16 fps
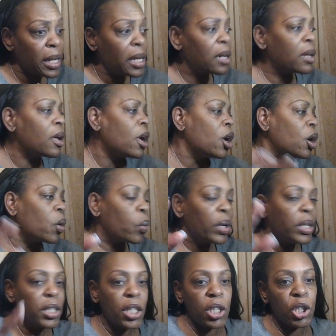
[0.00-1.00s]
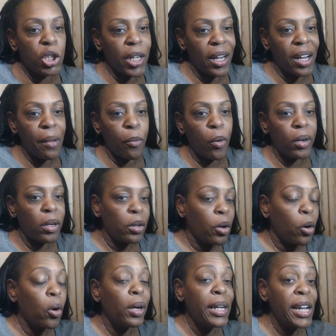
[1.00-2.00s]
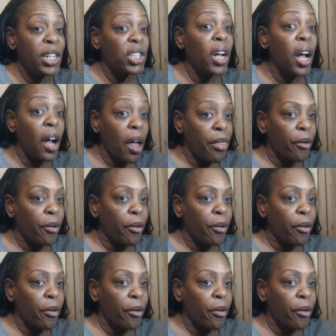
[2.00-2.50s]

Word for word: we just check up on on each other